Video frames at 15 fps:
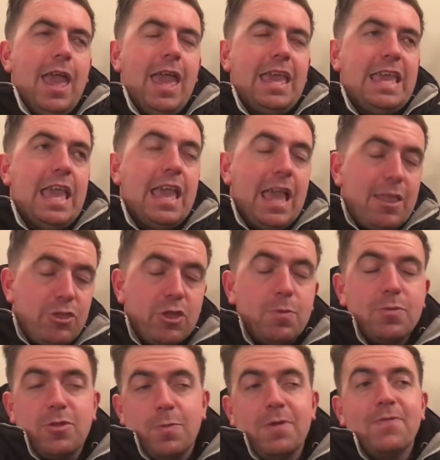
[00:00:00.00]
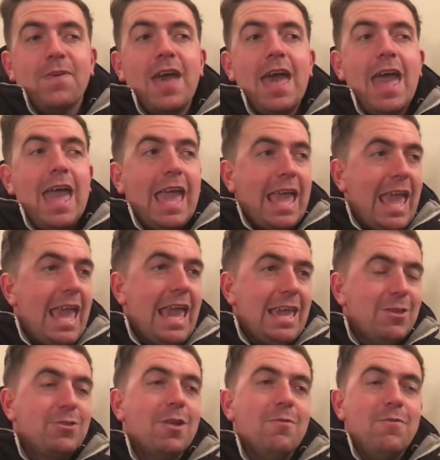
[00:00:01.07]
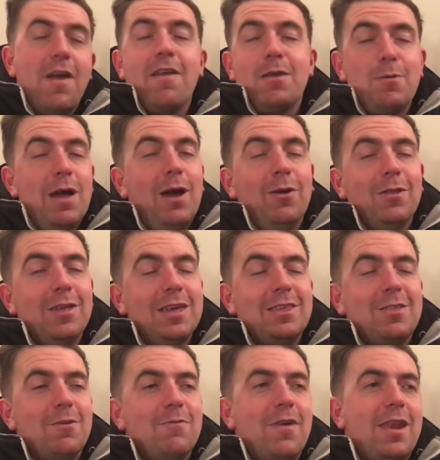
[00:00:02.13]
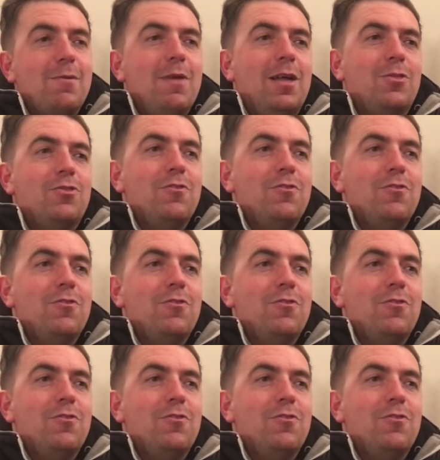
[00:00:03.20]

To be fair, he's done very well. He's done very well